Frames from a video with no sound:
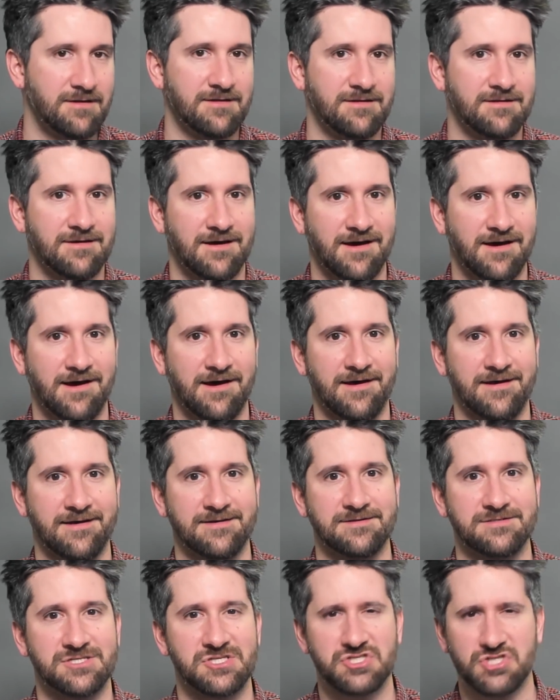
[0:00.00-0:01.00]

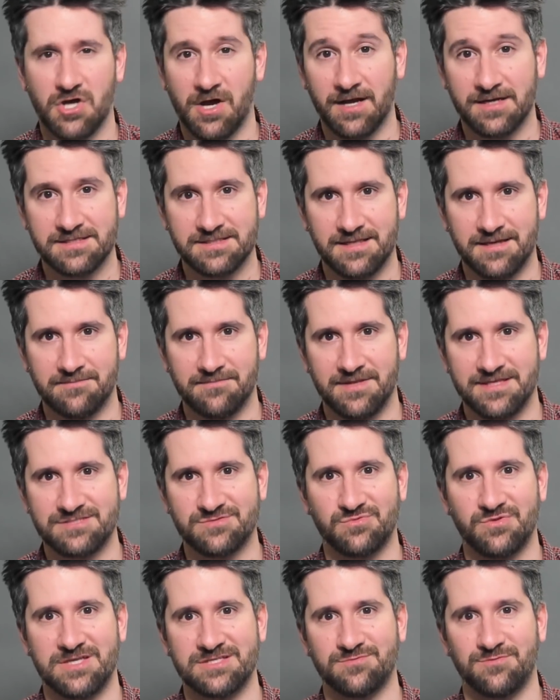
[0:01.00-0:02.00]
Uh, just talk to them. That's
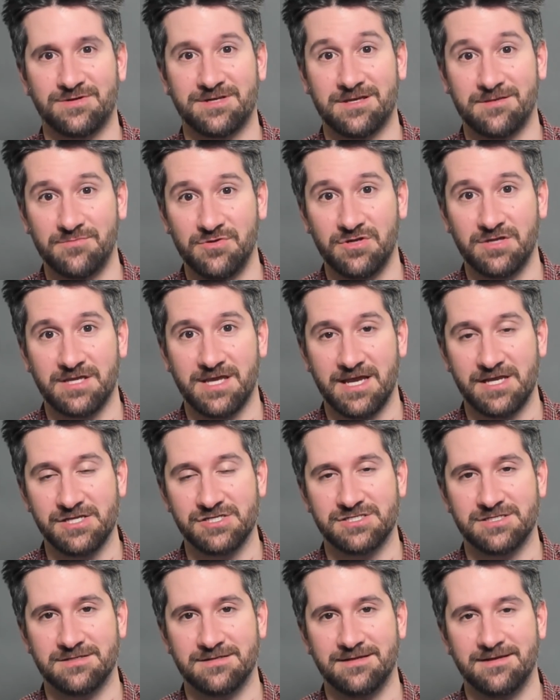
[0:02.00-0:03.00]
that's what
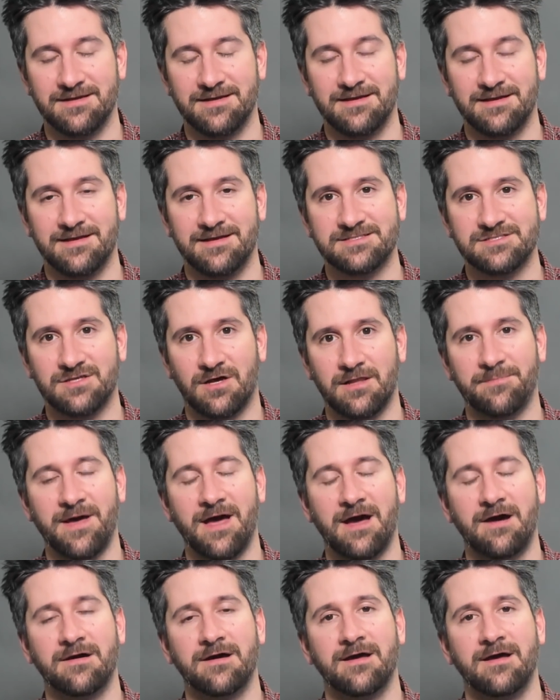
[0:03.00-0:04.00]
communication is all
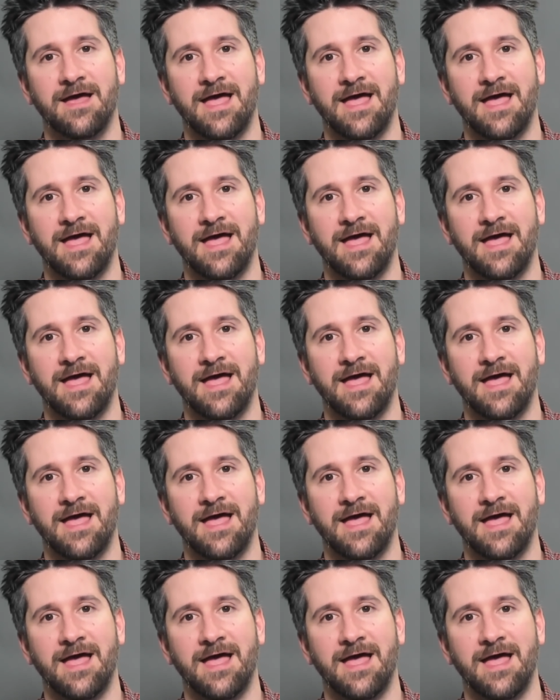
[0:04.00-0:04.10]
about."